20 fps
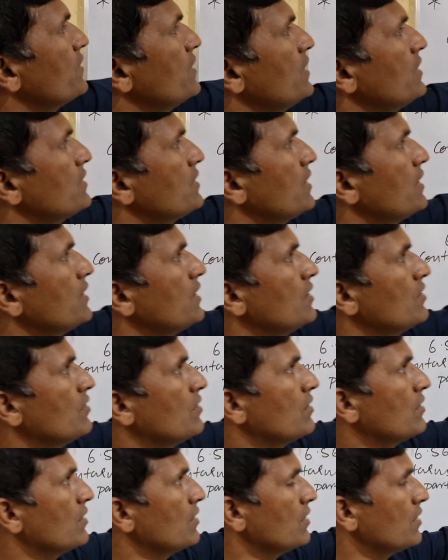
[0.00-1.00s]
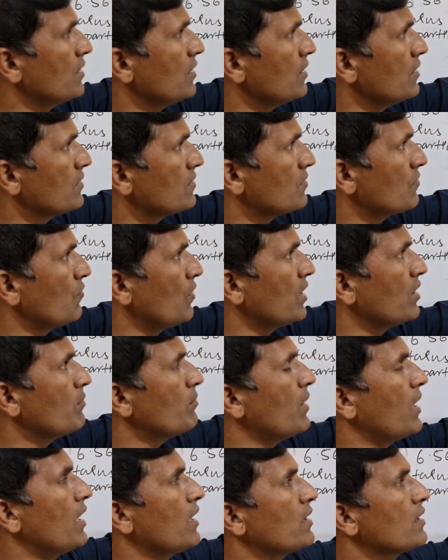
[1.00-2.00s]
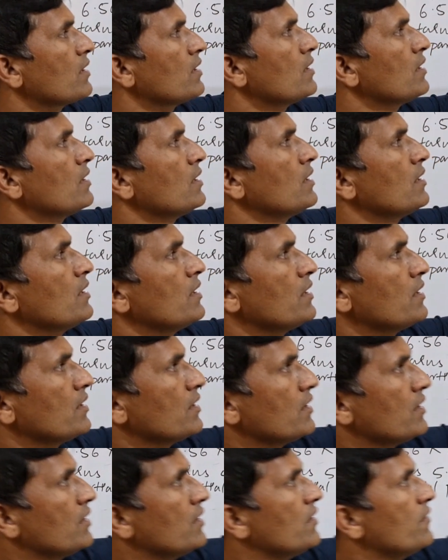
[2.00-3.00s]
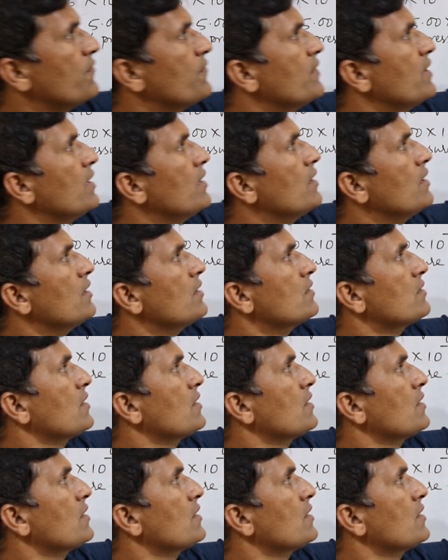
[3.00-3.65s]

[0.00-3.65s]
ethane is 1 bar. If the